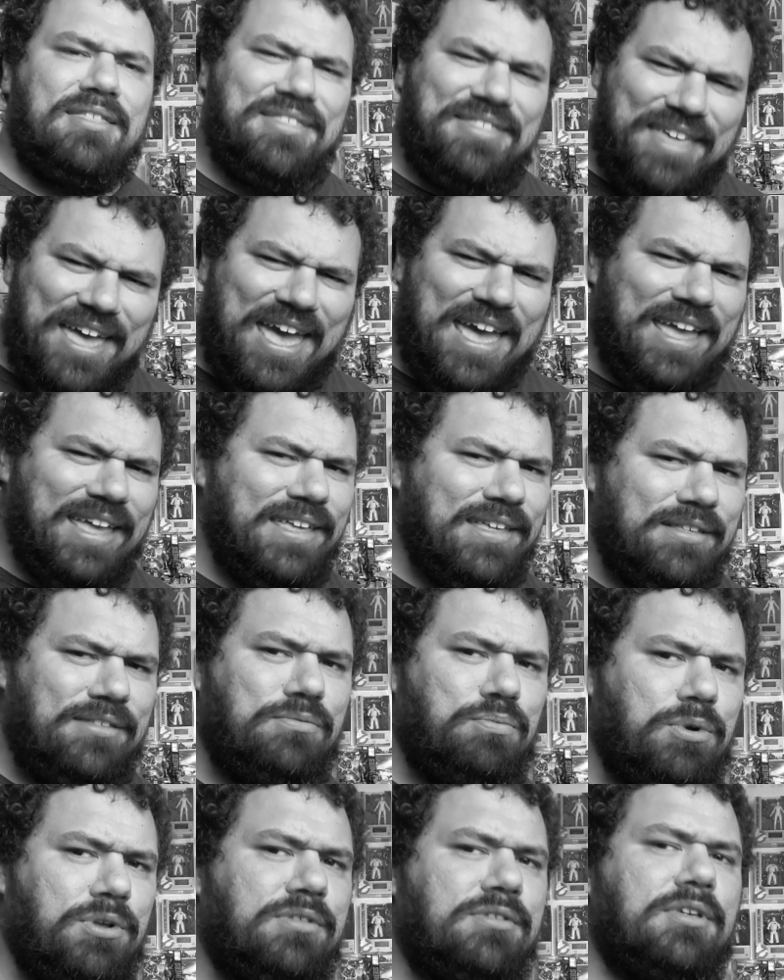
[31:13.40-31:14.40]
That
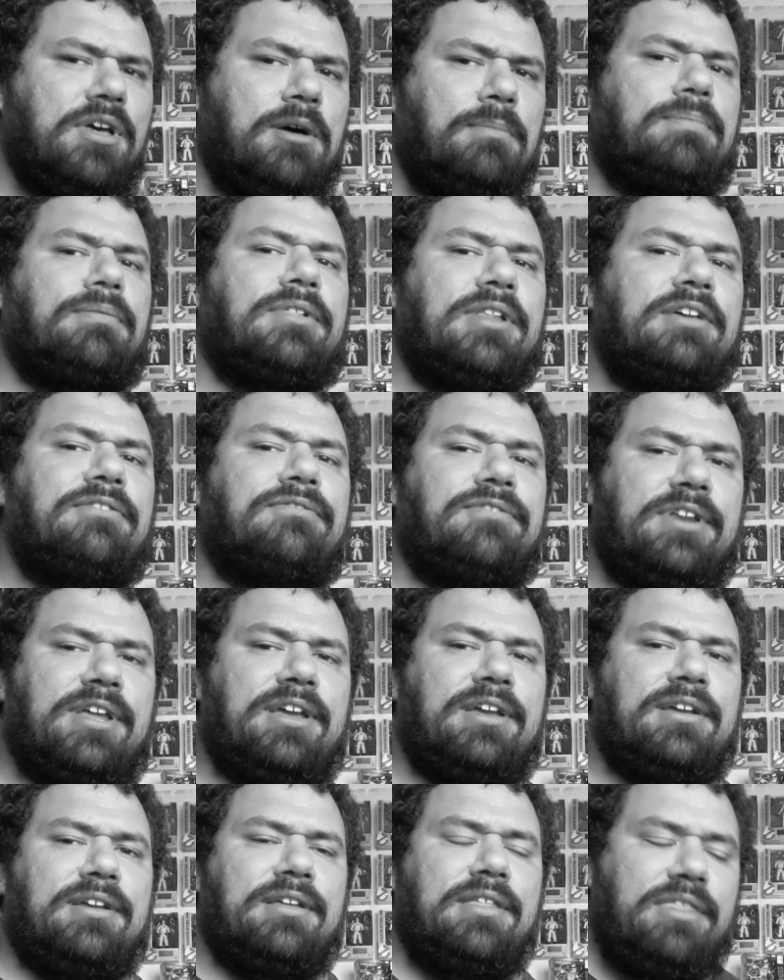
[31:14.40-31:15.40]
is what's
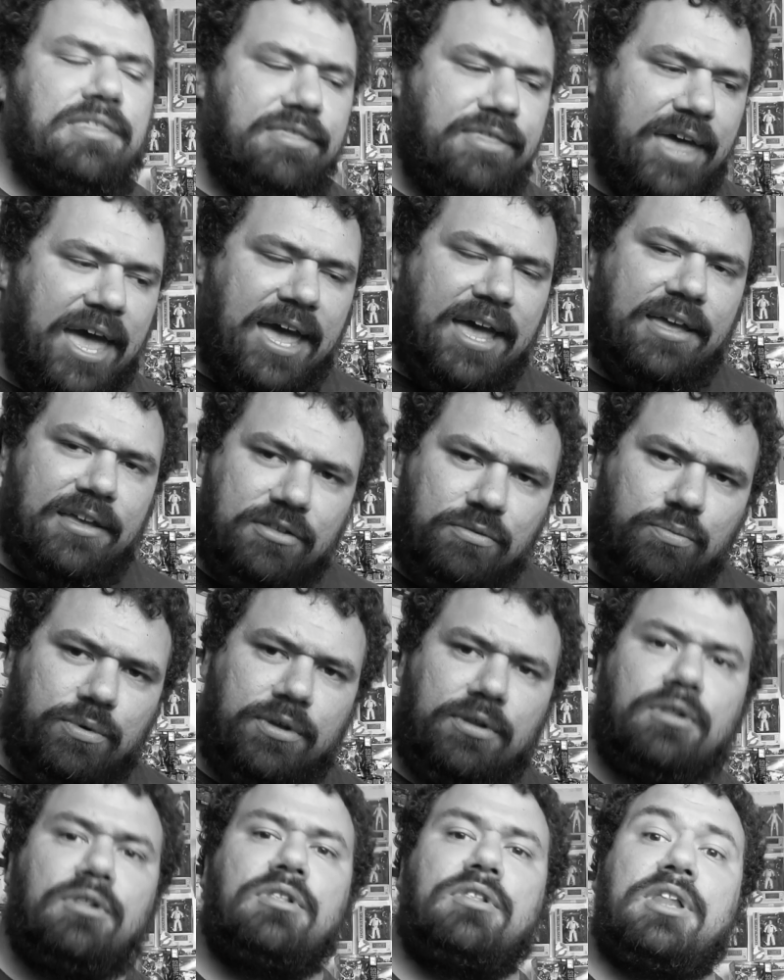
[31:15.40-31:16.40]
uplifting. That is
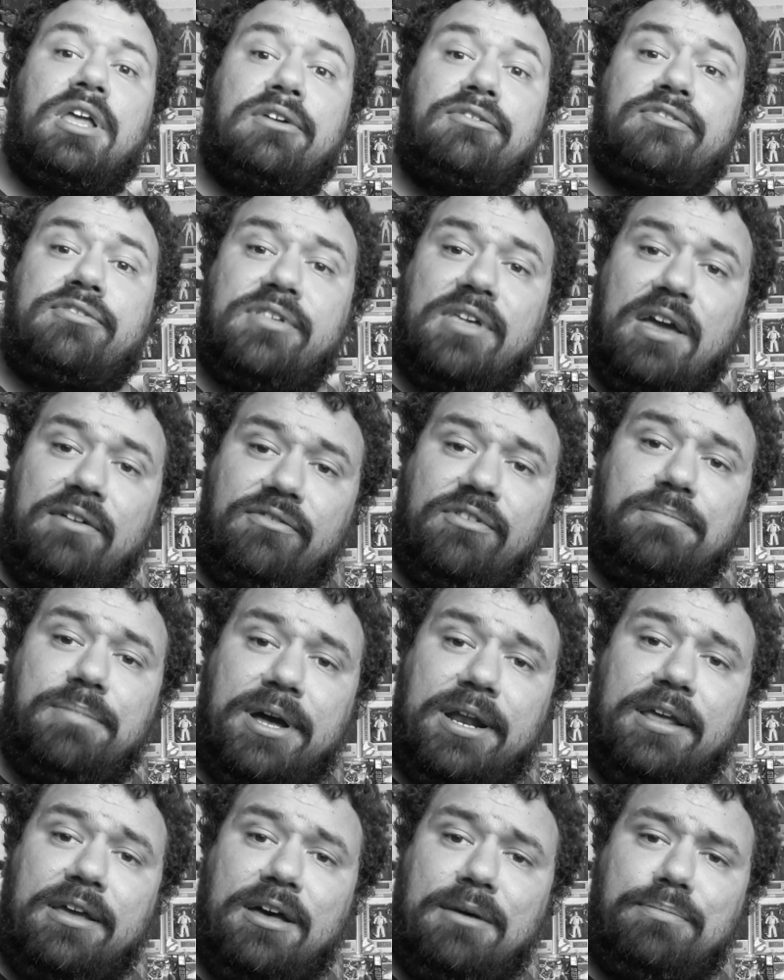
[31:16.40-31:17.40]
what lifts
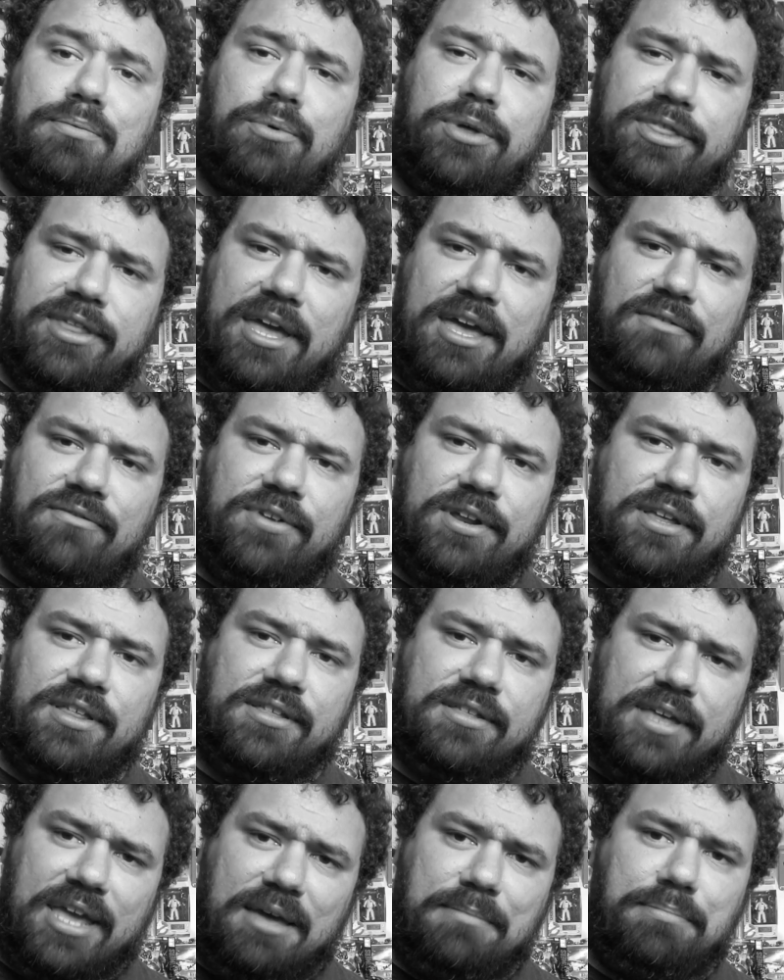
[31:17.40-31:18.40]
everybody up when they have an
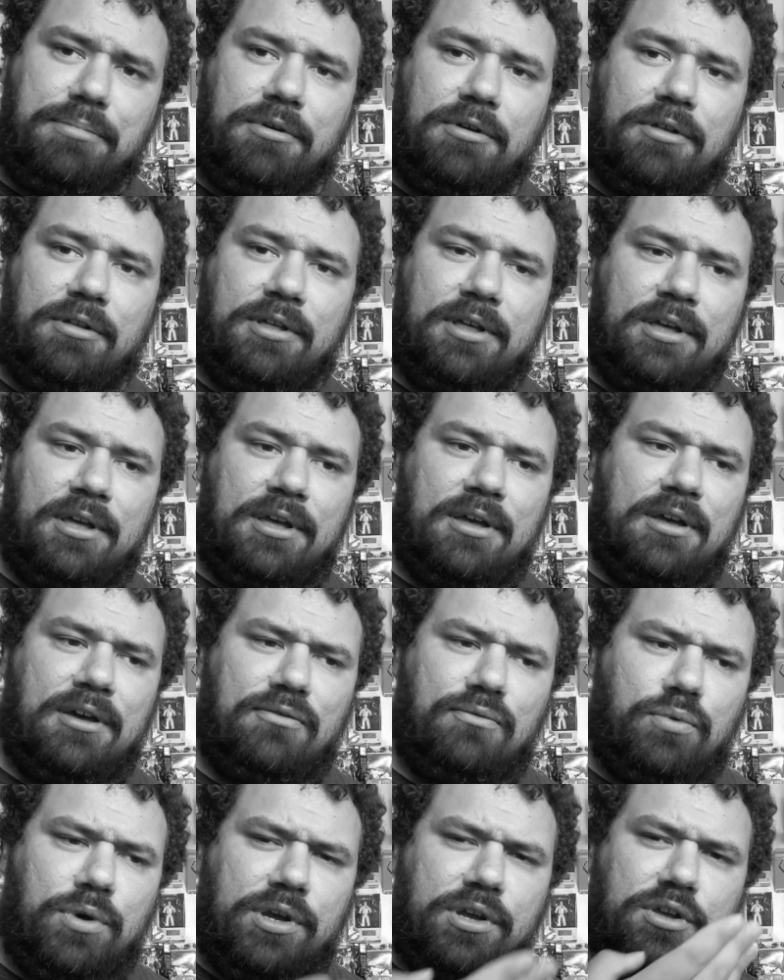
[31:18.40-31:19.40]
example
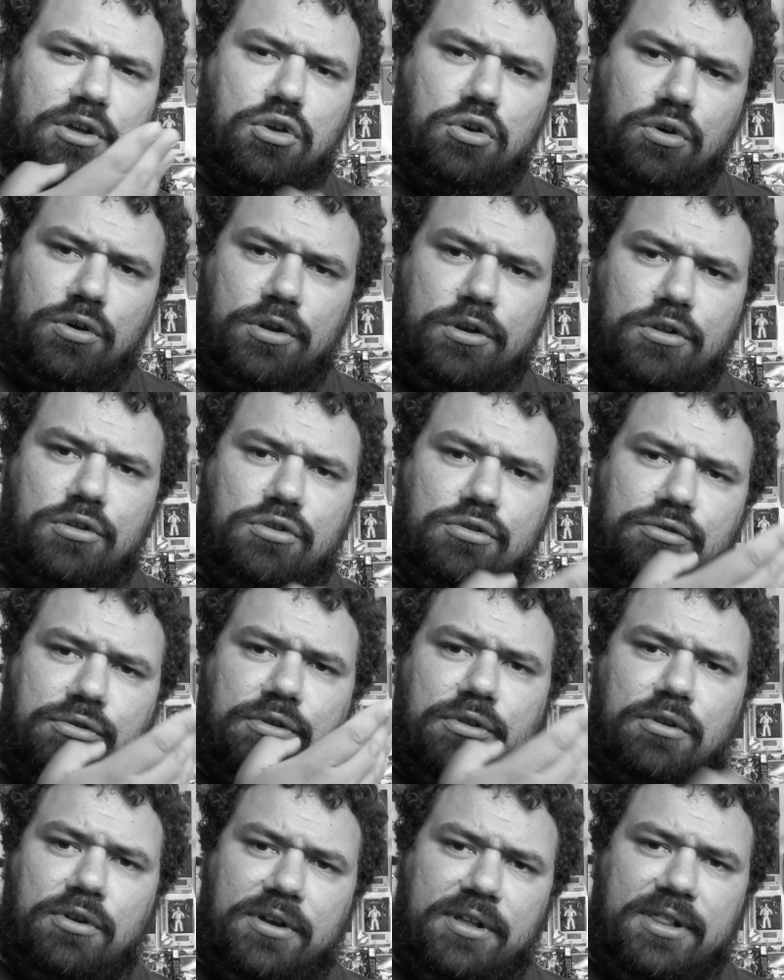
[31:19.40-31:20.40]
of what good
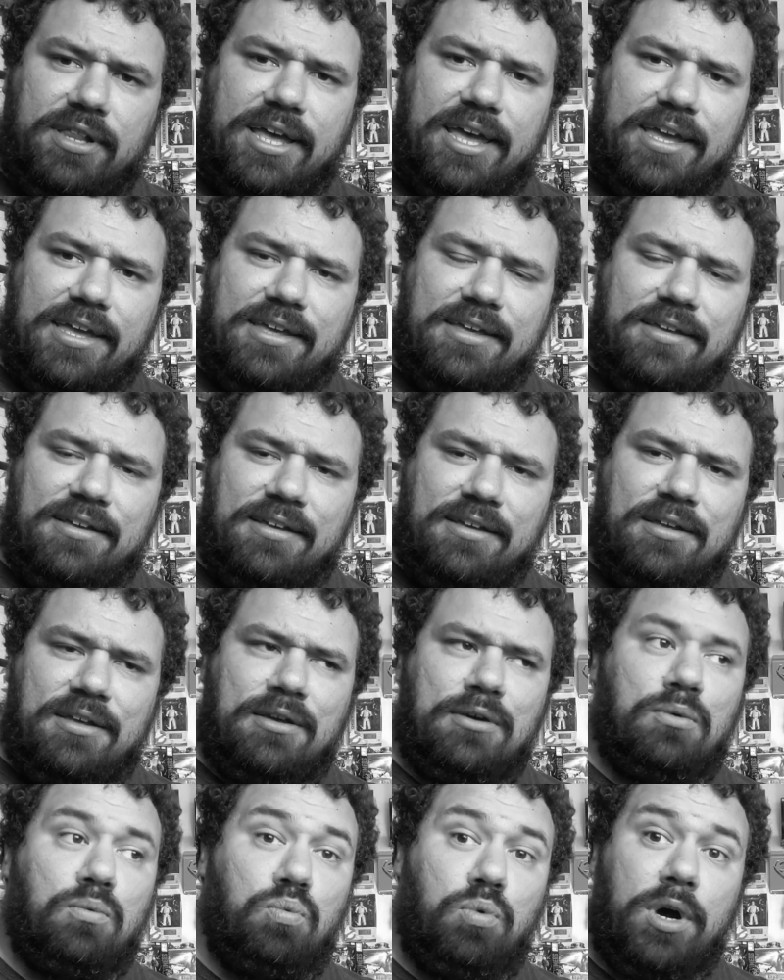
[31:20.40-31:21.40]
should look like.
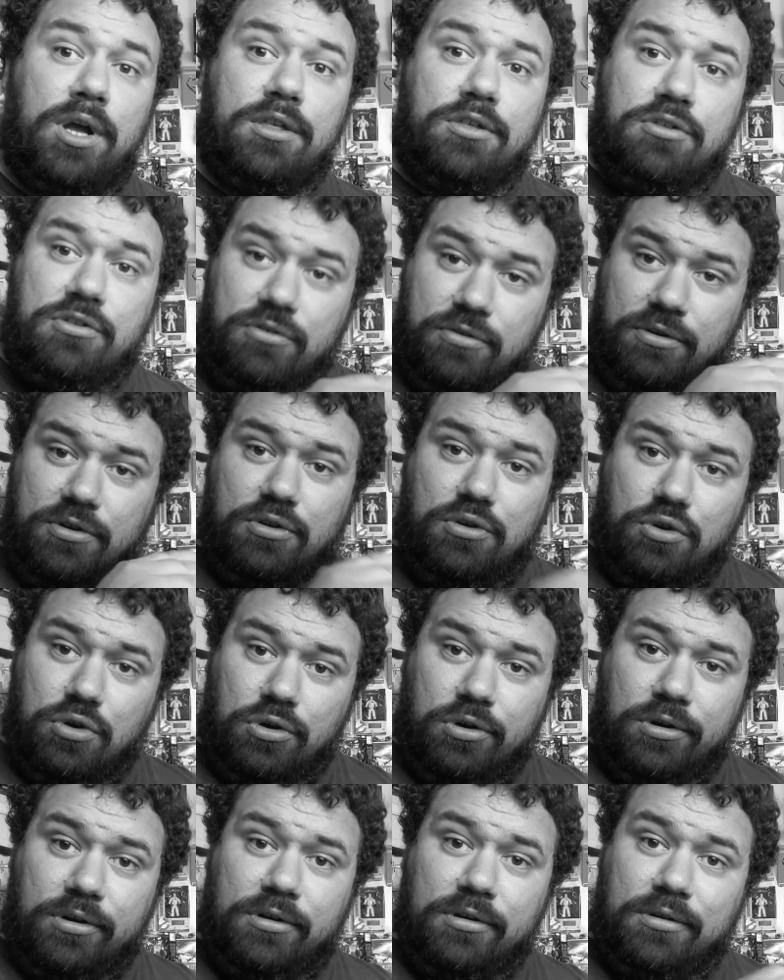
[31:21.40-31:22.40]
What should
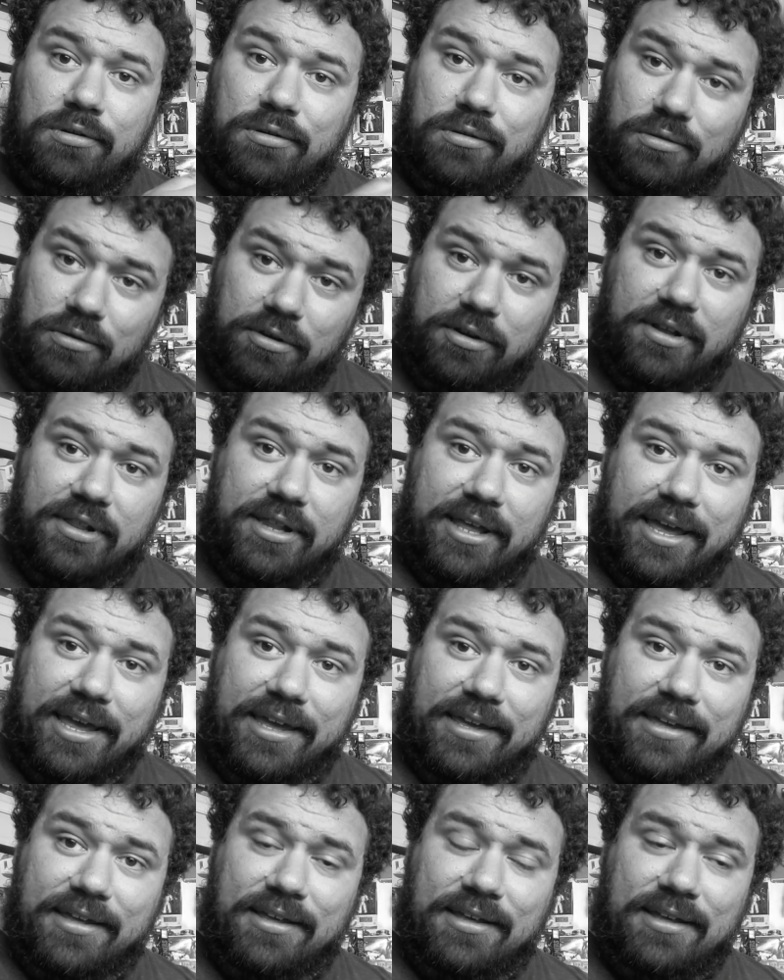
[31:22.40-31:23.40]
good look
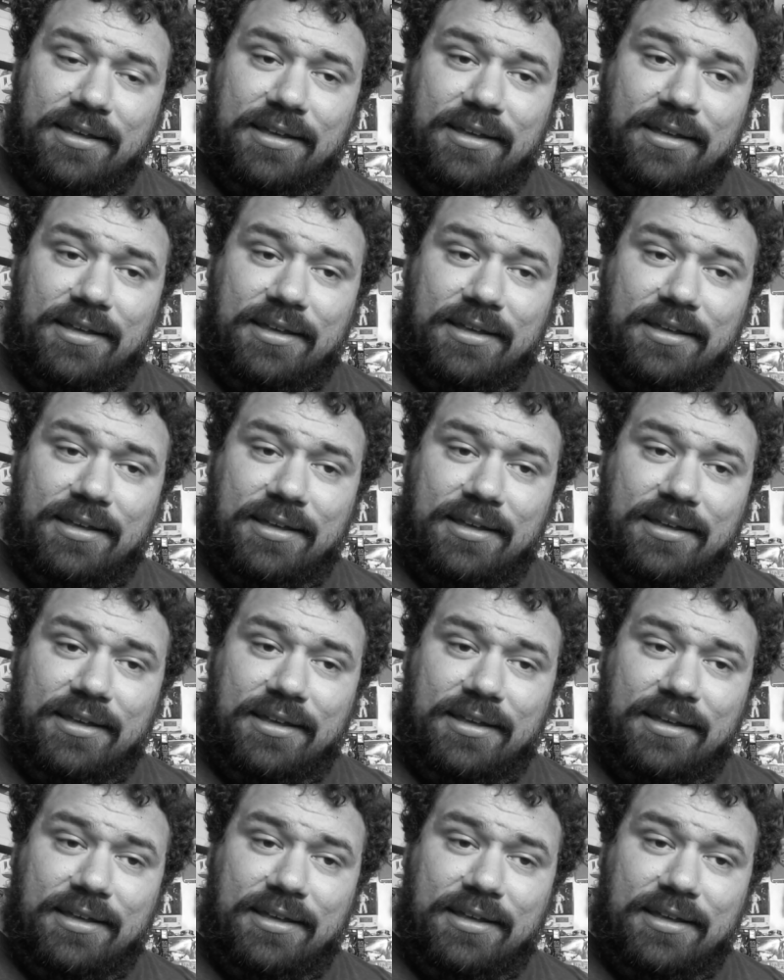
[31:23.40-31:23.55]
like?